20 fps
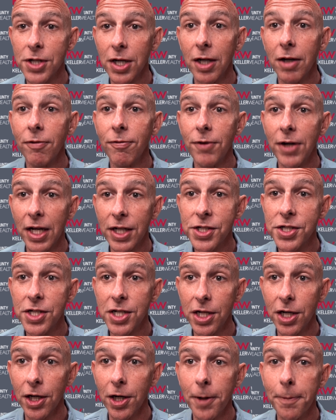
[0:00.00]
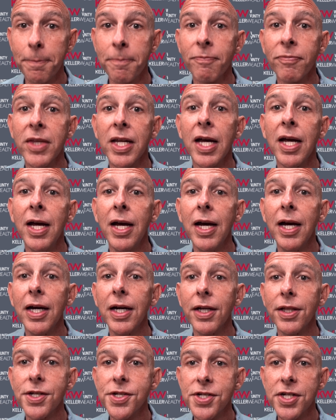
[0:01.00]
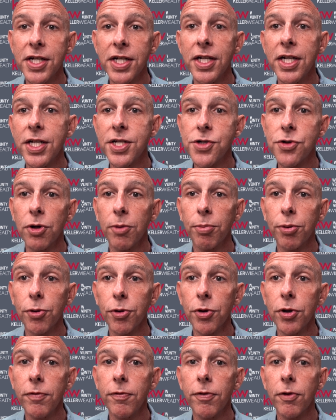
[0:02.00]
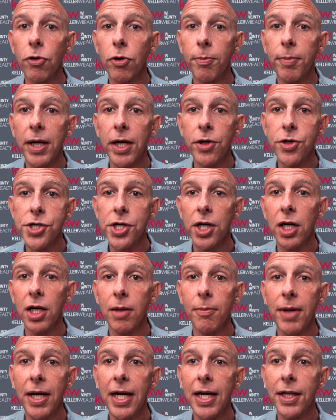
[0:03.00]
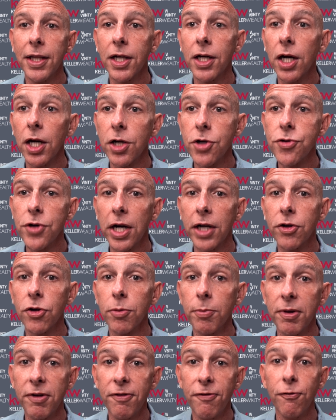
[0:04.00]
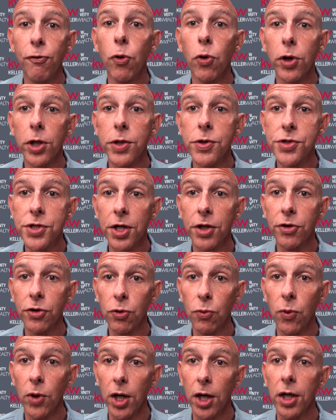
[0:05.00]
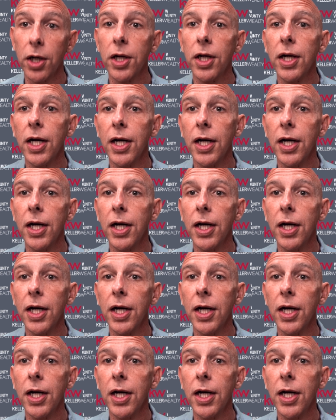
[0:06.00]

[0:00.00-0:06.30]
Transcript: of next year. And the city needs to approve the repair job and the contractor before you start the work.